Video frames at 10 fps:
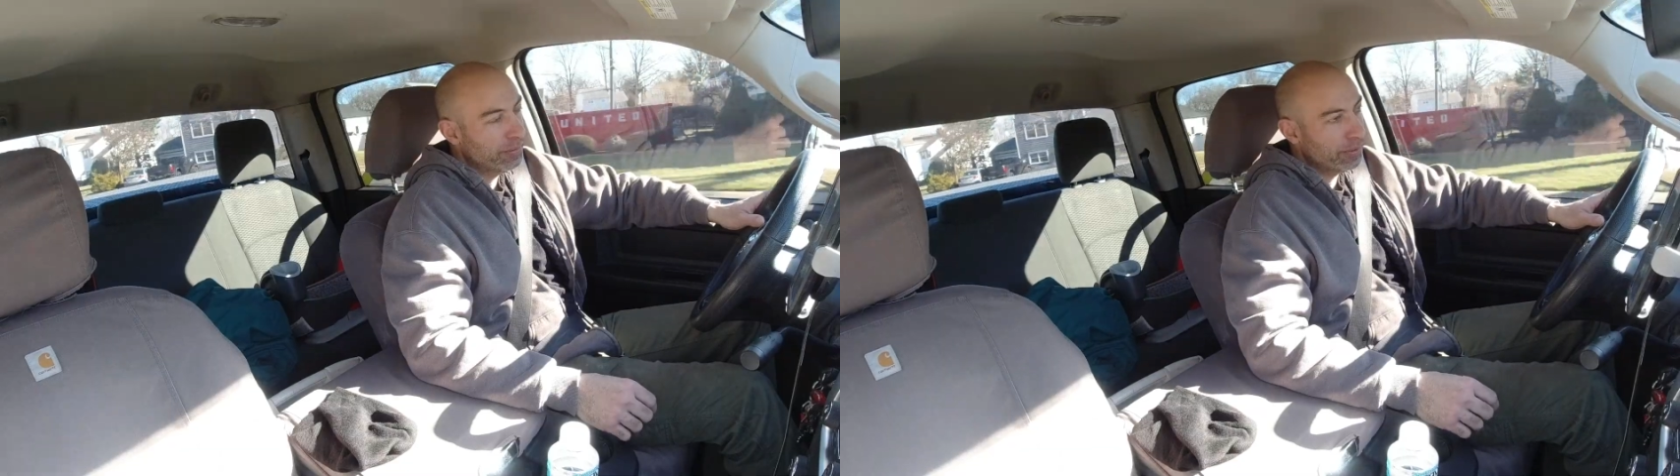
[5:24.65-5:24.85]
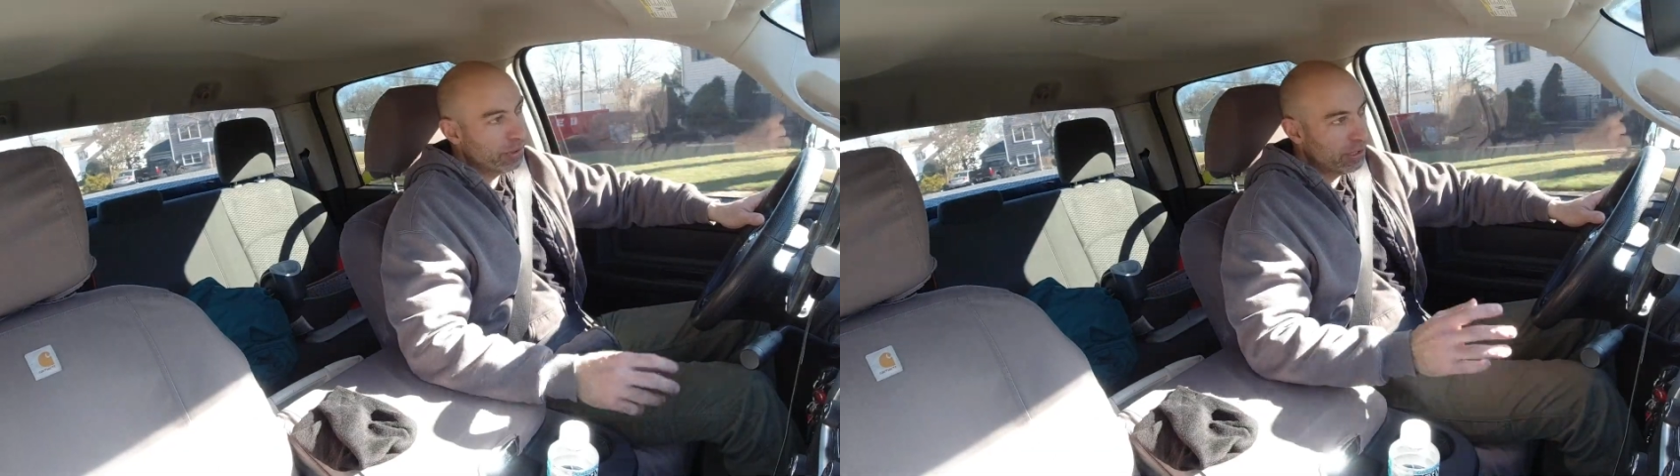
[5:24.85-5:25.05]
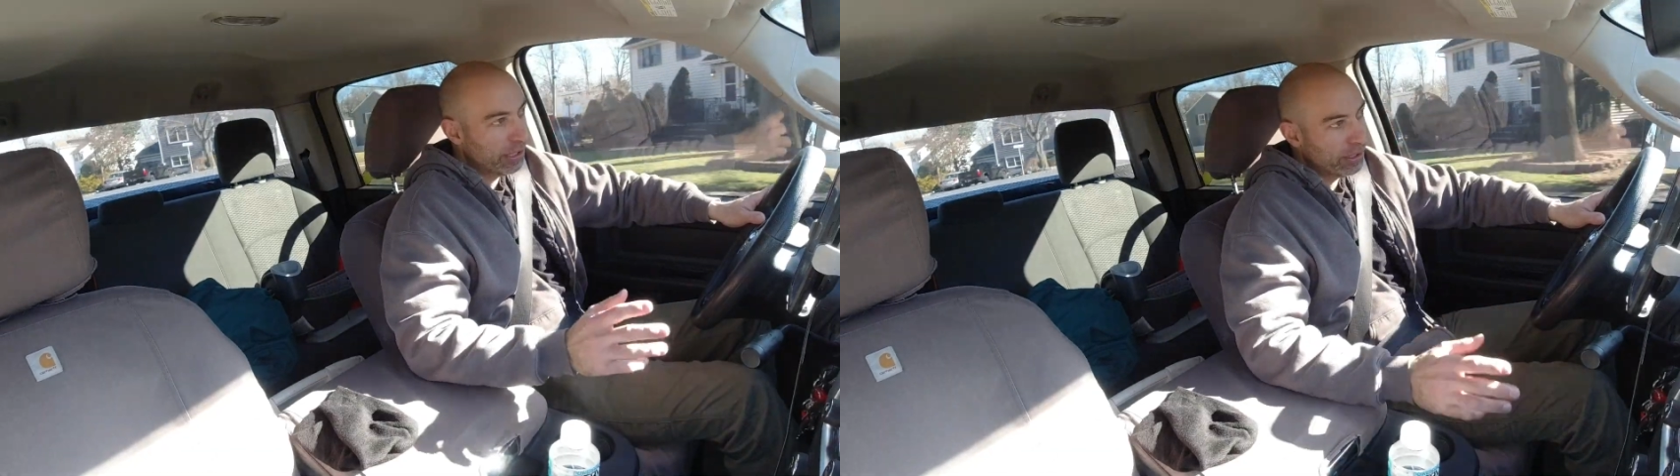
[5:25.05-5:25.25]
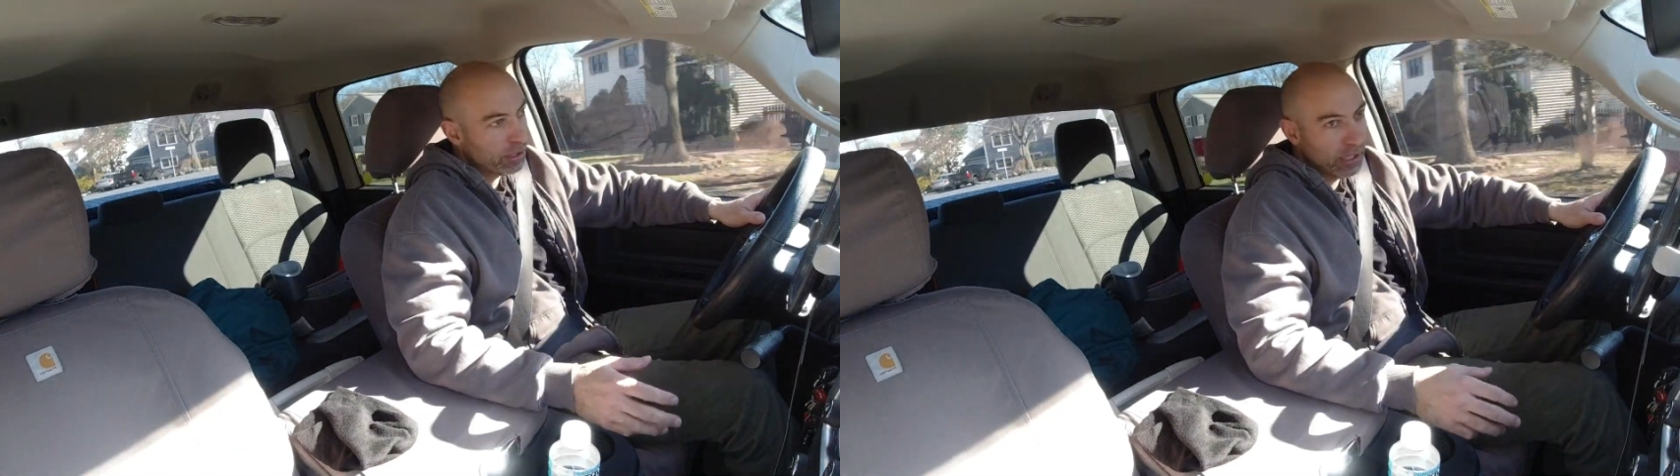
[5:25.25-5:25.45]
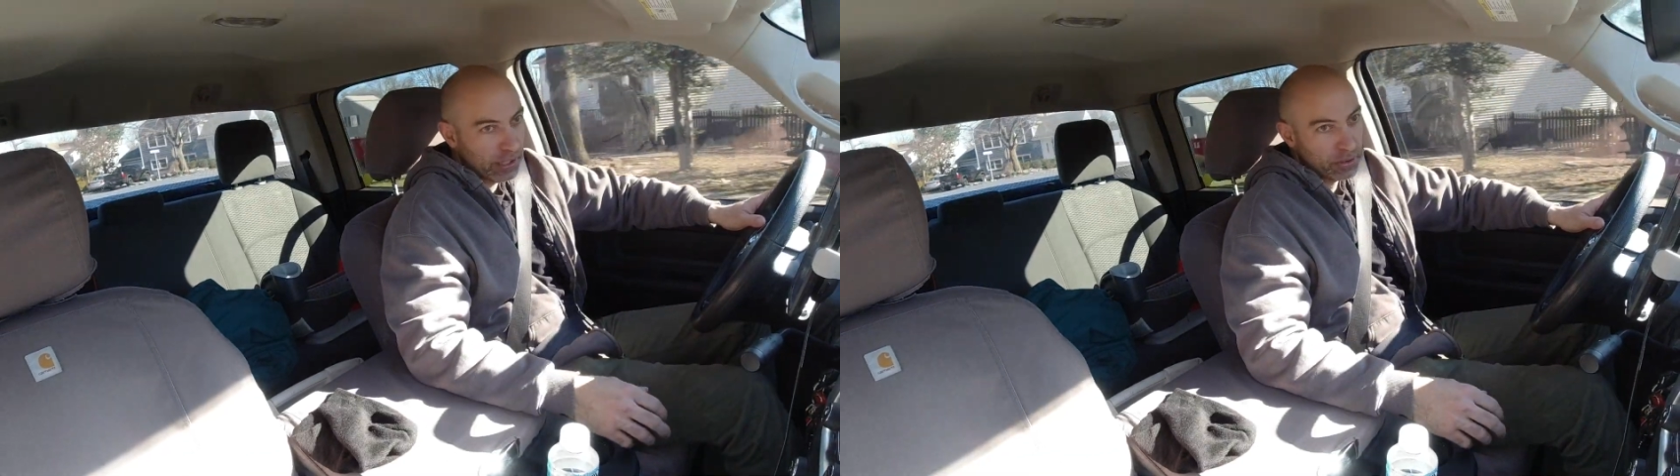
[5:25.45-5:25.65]
for the other
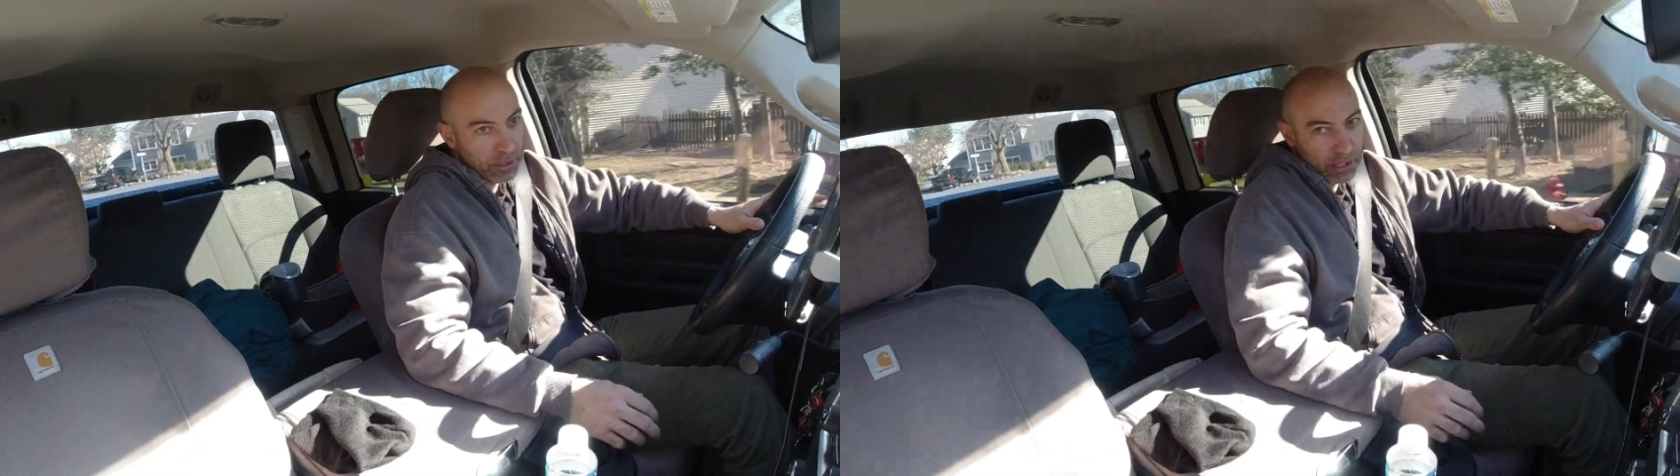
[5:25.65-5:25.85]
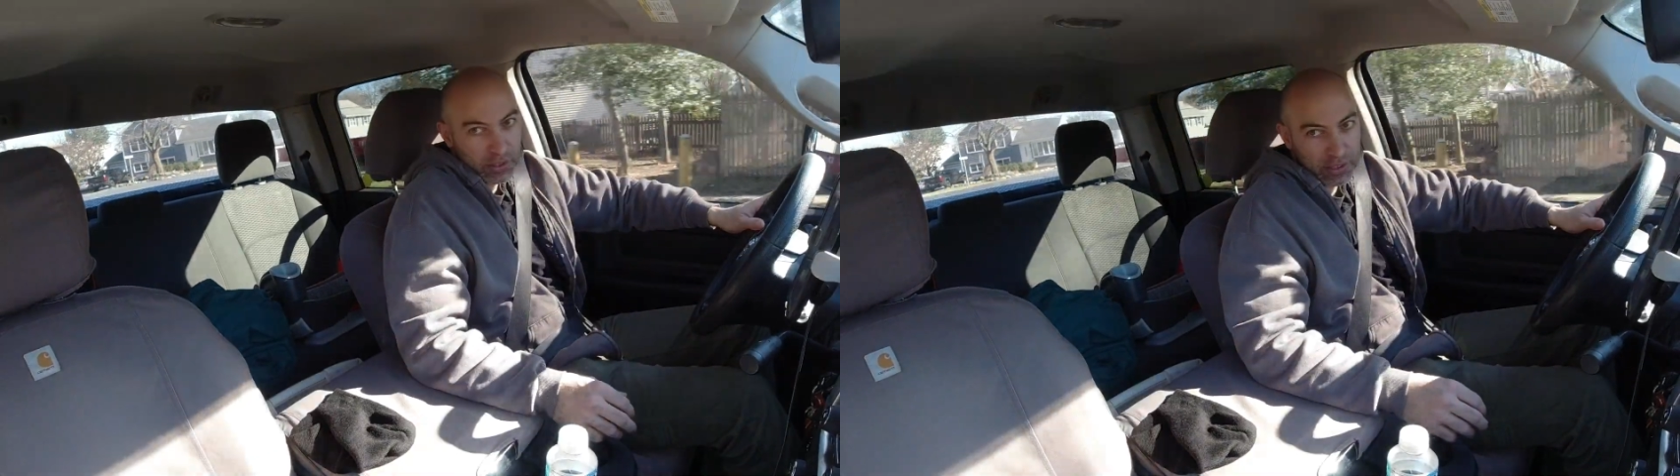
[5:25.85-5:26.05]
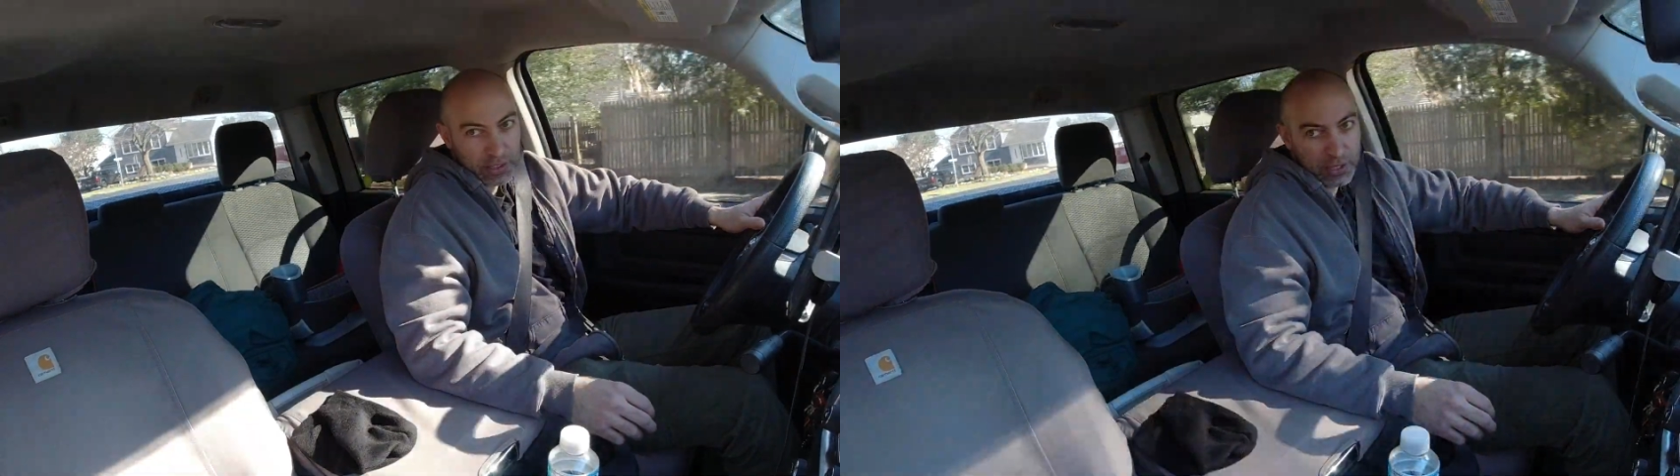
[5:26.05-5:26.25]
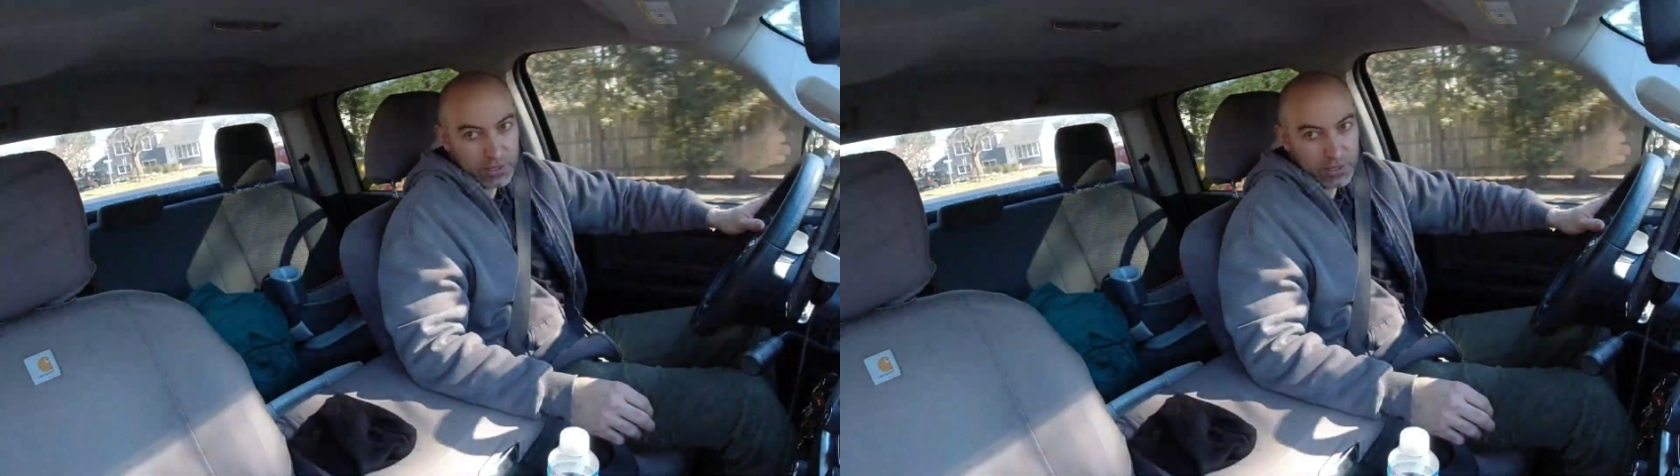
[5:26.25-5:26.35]
contractors that he